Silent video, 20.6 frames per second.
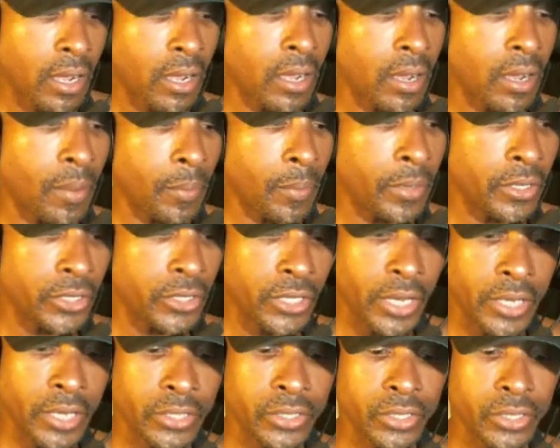I'm going to
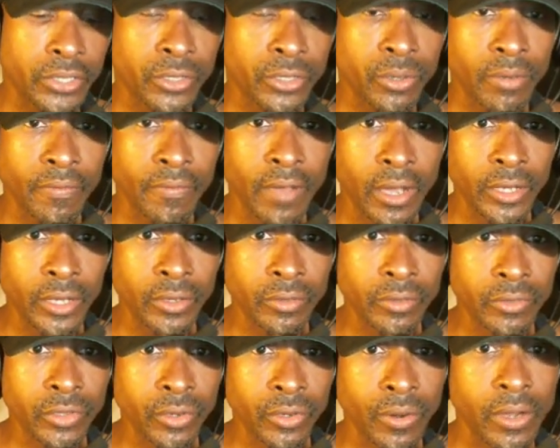change this to a value of
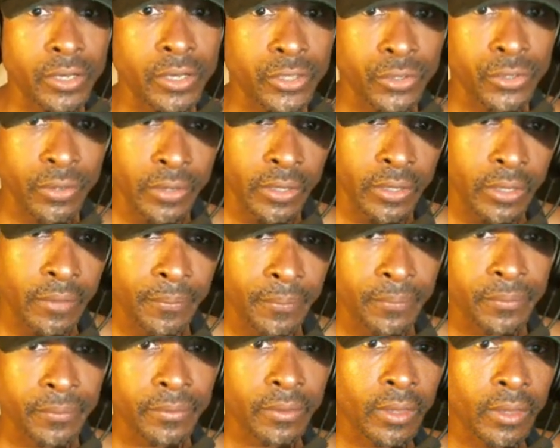200.
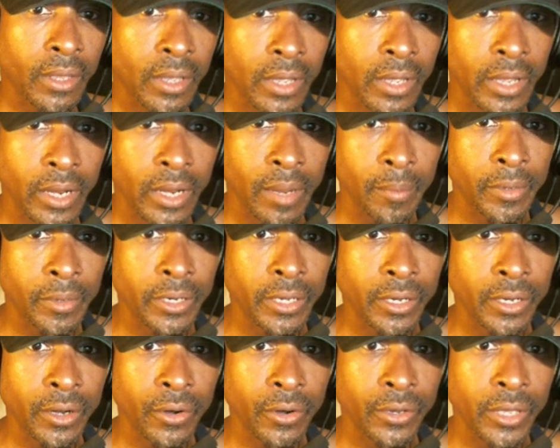And I'm going to hit
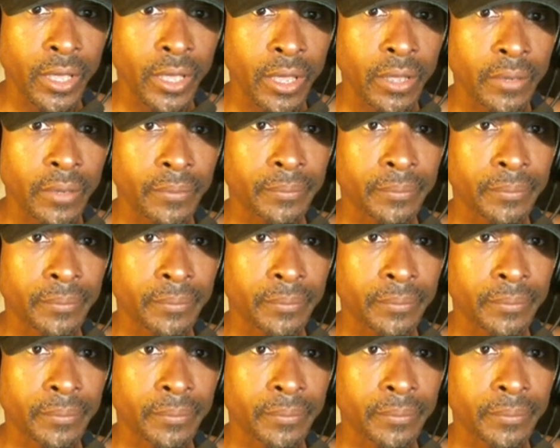OK.